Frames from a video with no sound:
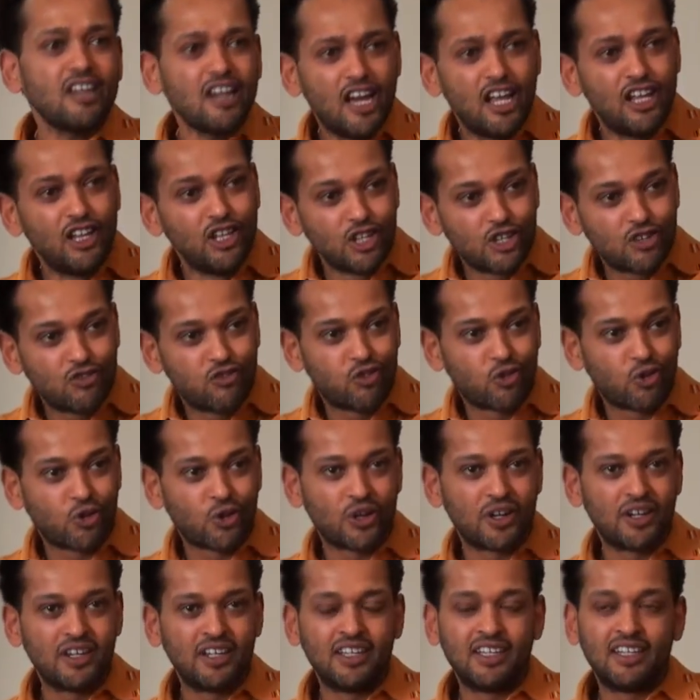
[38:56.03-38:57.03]
and look
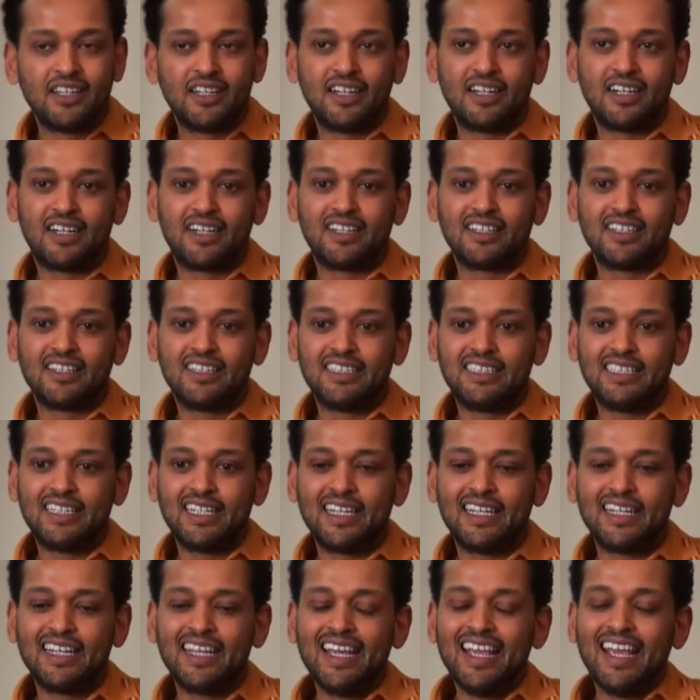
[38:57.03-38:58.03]
for the
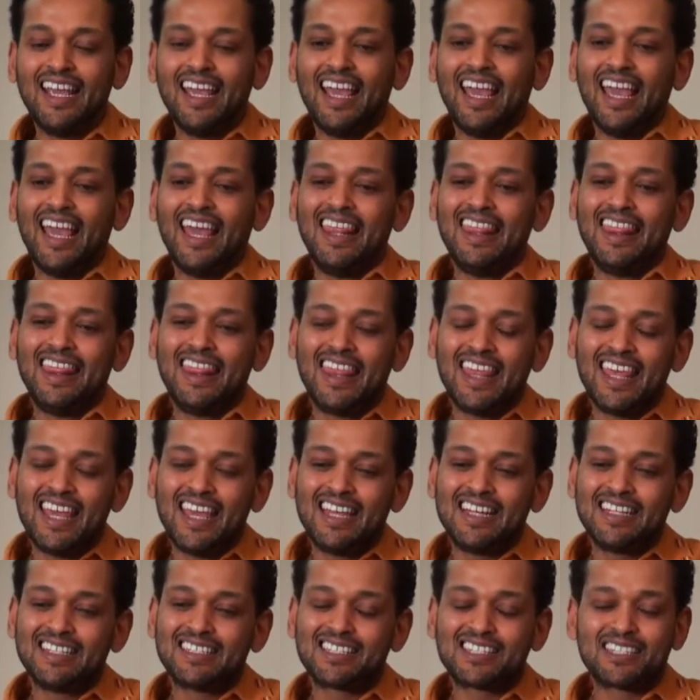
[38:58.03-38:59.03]
dead. And
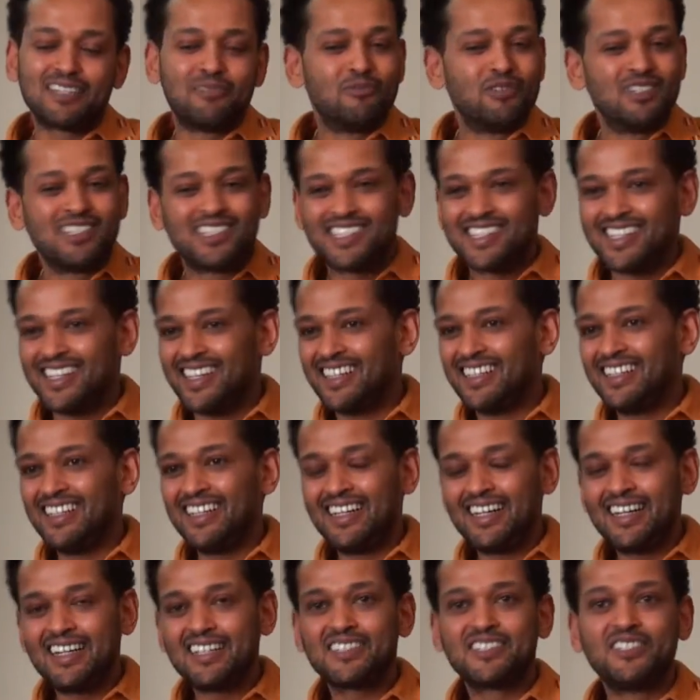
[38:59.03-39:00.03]
then someone said,
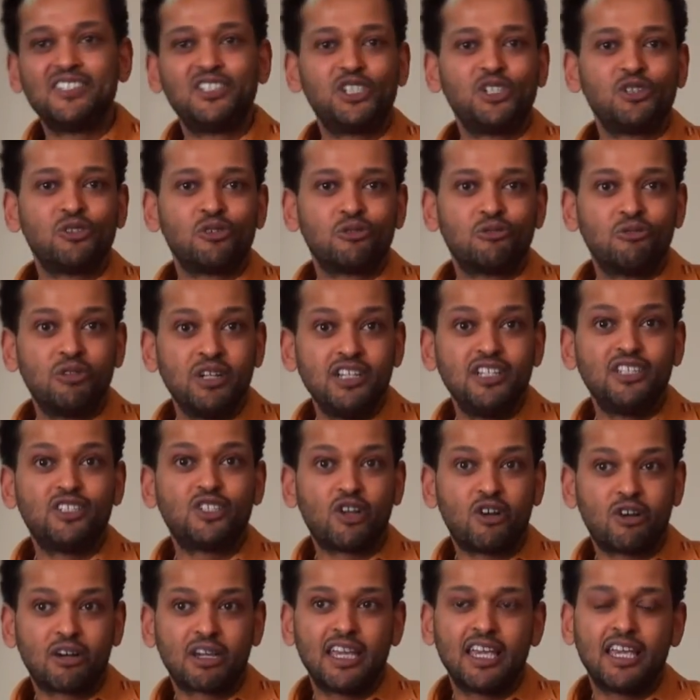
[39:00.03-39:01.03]
since you're really
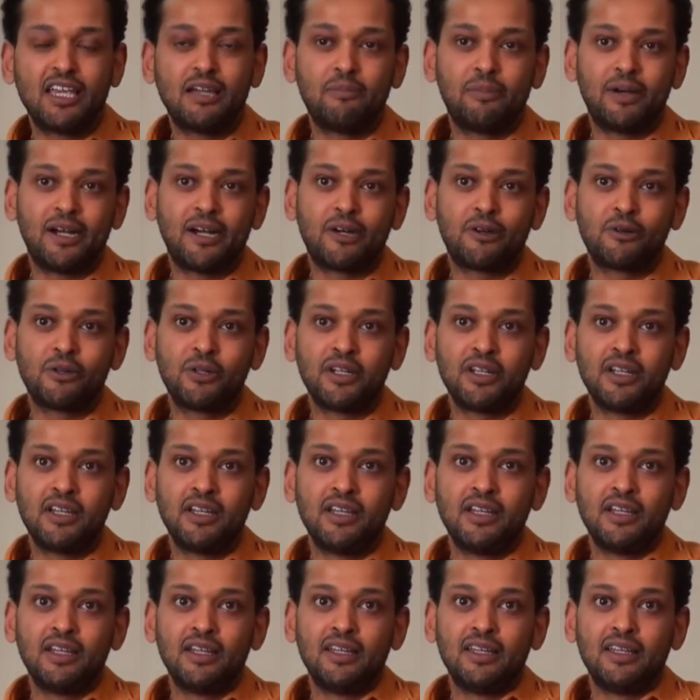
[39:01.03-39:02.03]
talking about
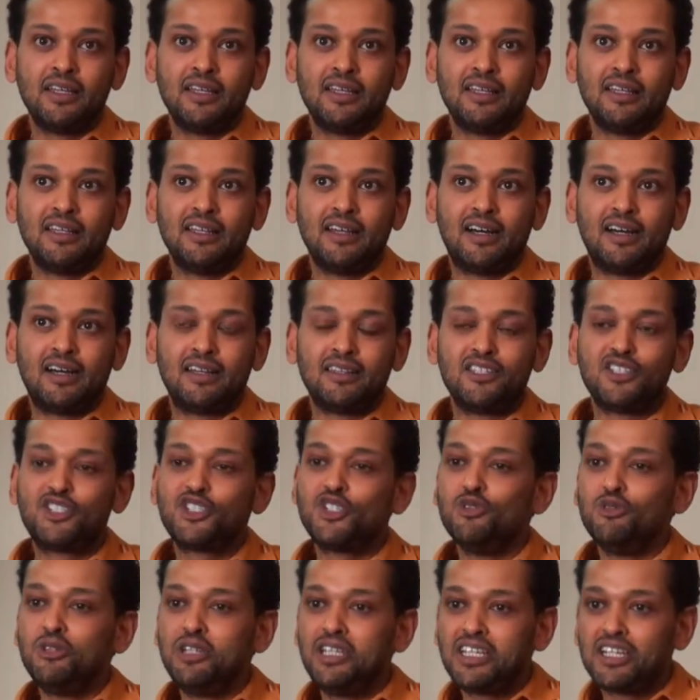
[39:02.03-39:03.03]

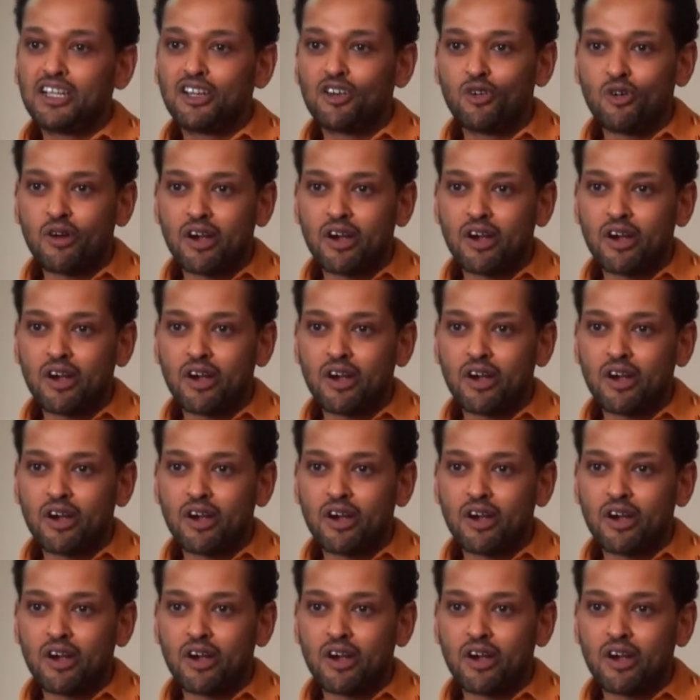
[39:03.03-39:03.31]
this unique